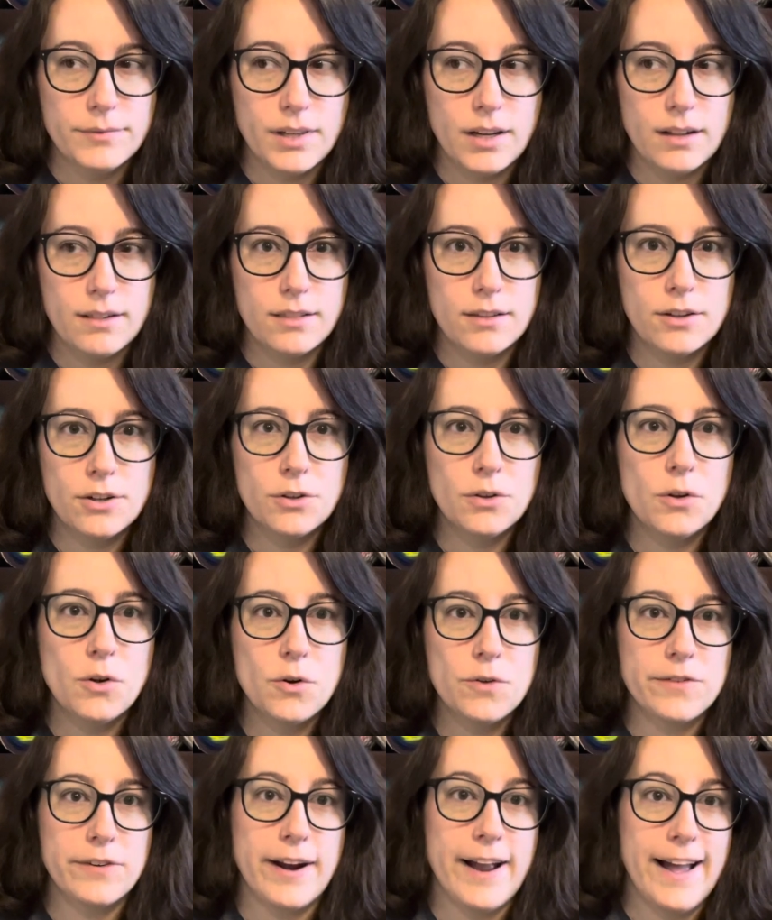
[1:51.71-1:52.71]
a little
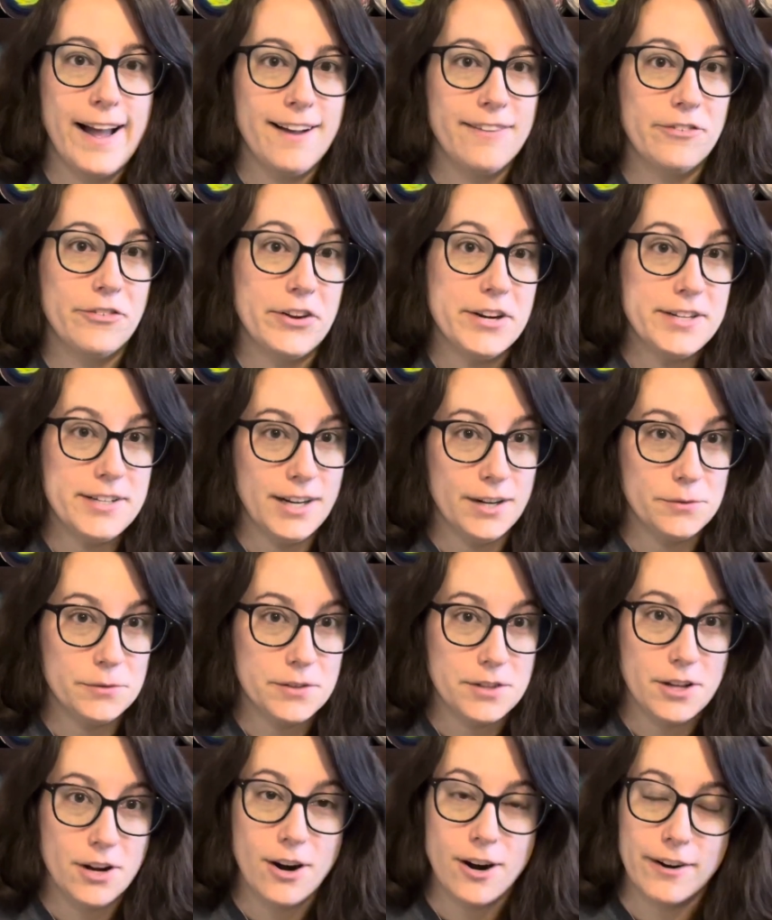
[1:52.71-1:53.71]
over halfway done with
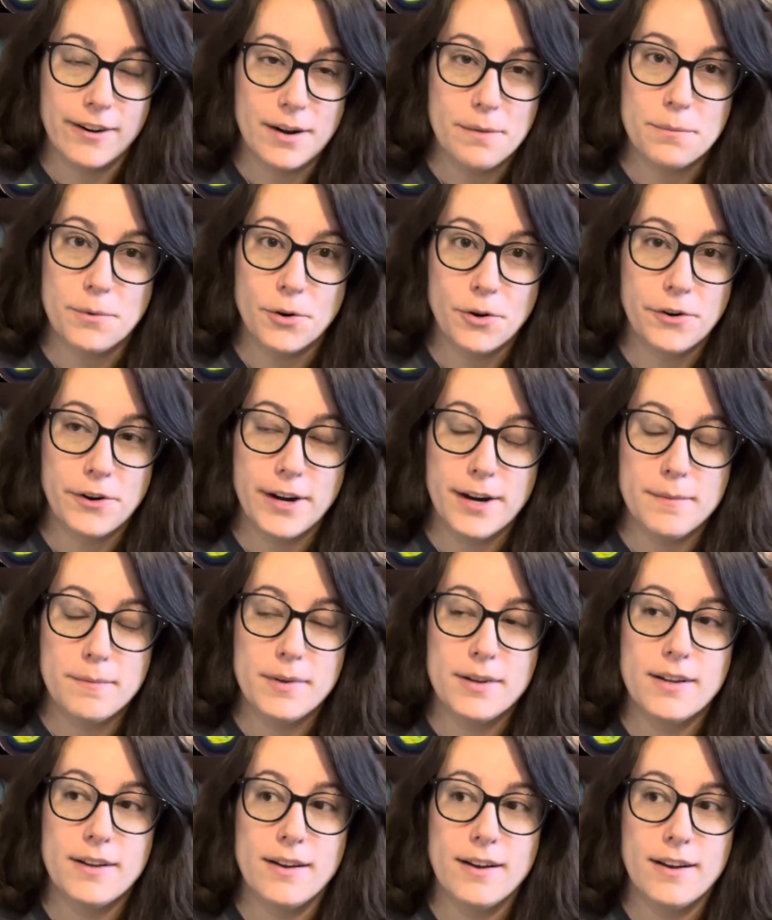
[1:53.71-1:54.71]
the RN program.
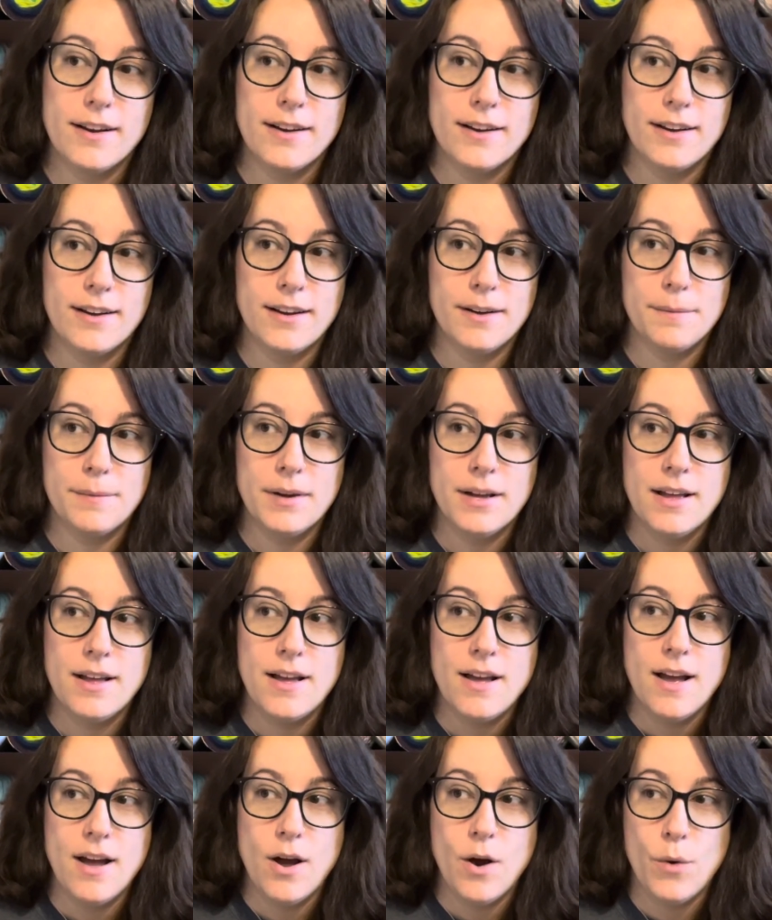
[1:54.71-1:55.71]
Um,
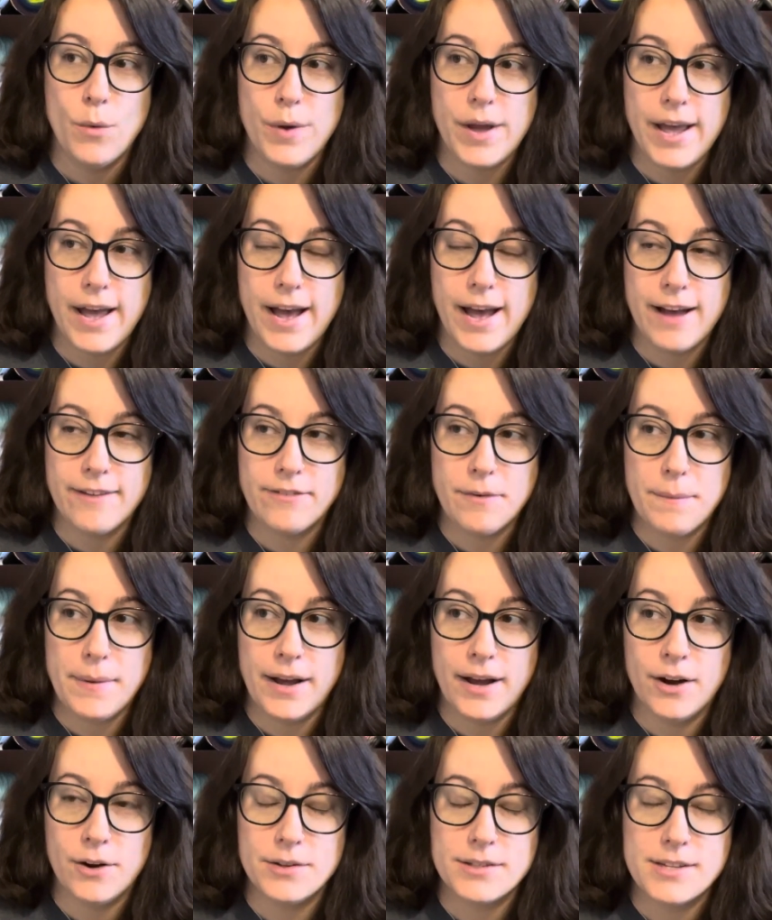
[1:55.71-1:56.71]
we have
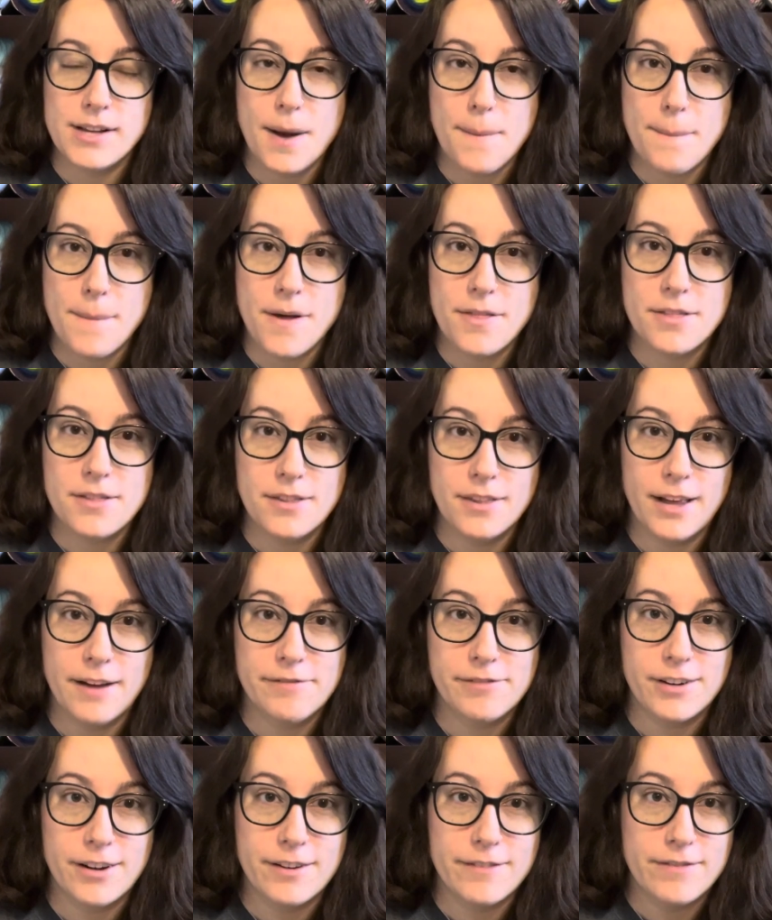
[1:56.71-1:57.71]
about a month left
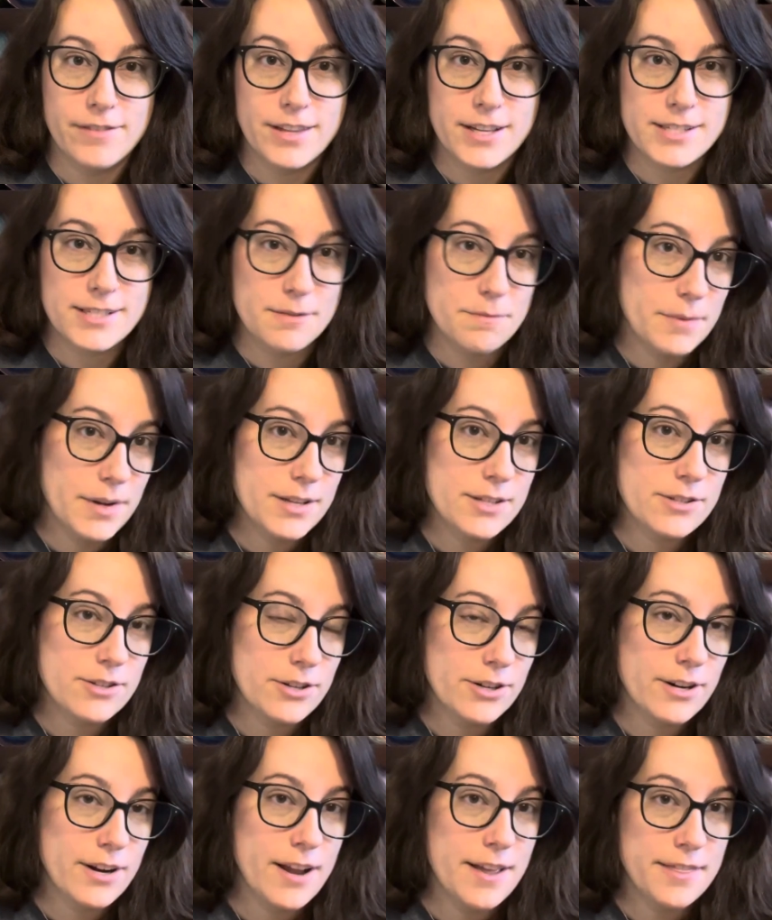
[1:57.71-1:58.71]
of this
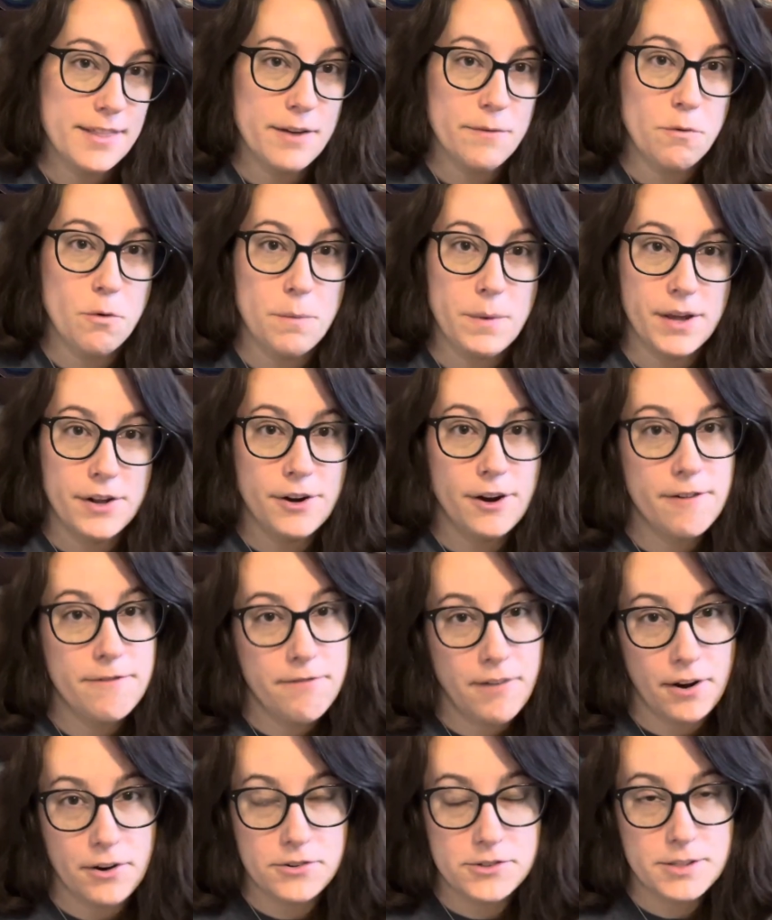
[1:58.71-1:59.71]
semester and then we'll be in our
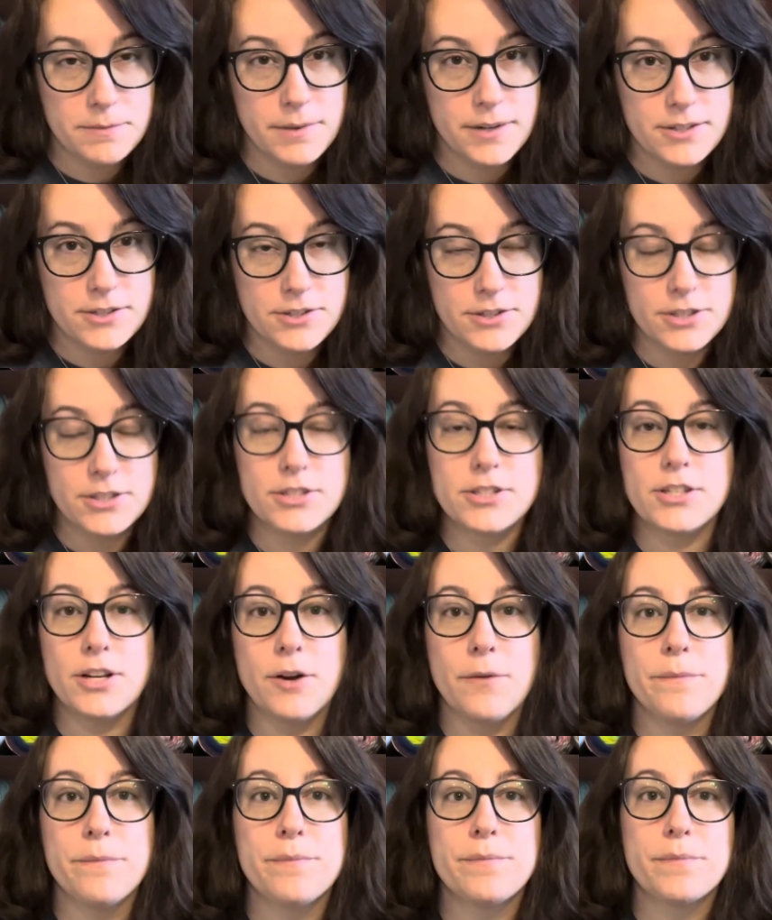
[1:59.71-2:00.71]
final semester.
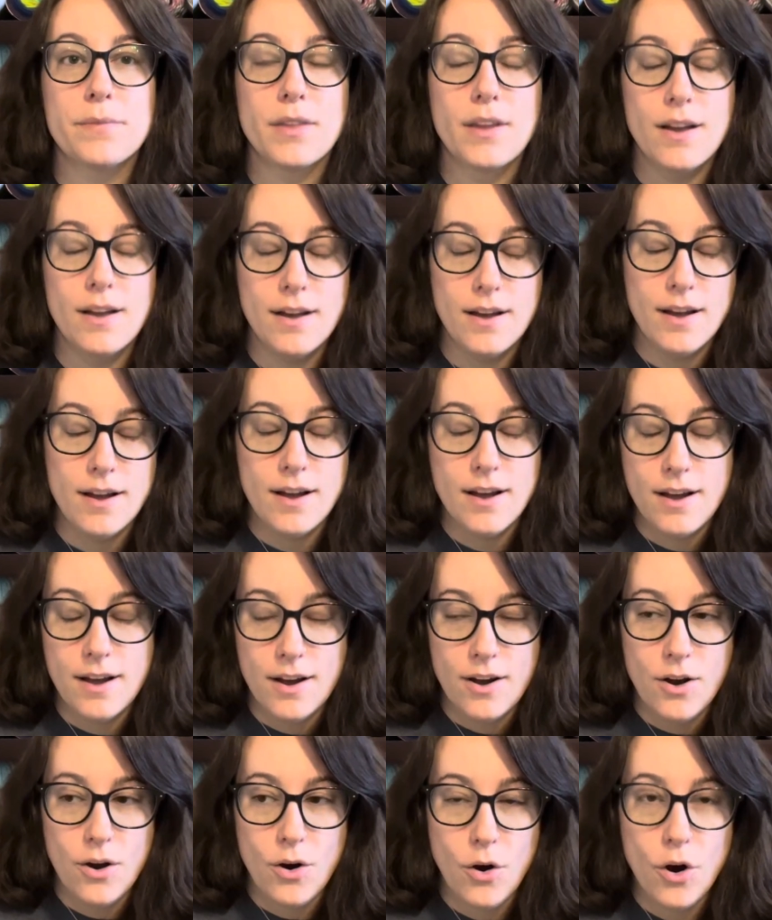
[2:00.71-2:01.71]
So
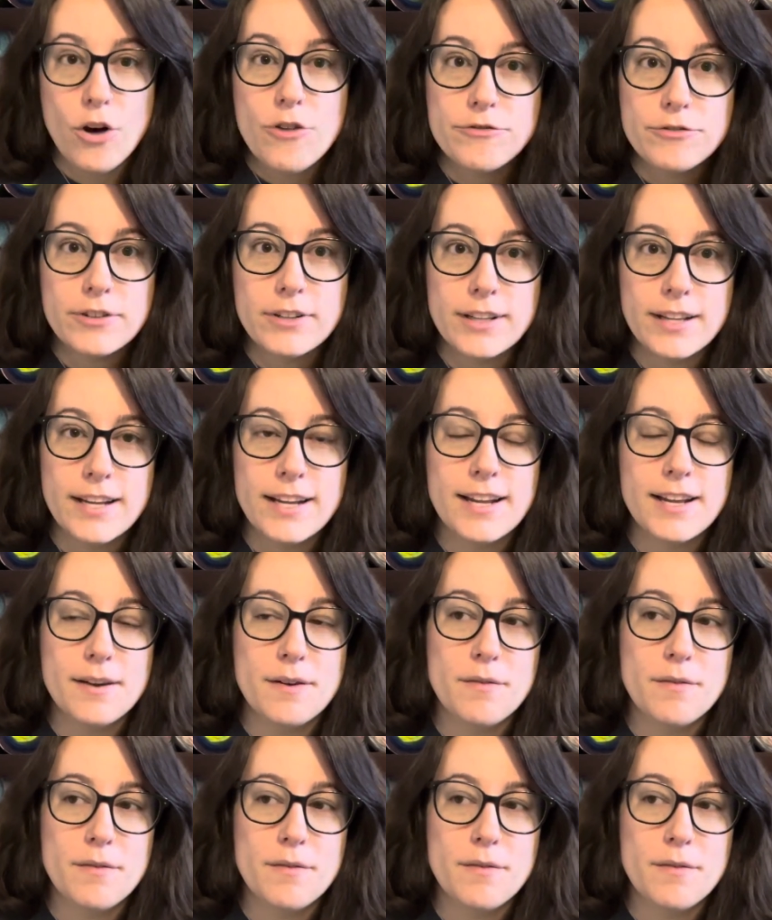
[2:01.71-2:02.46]
hopefully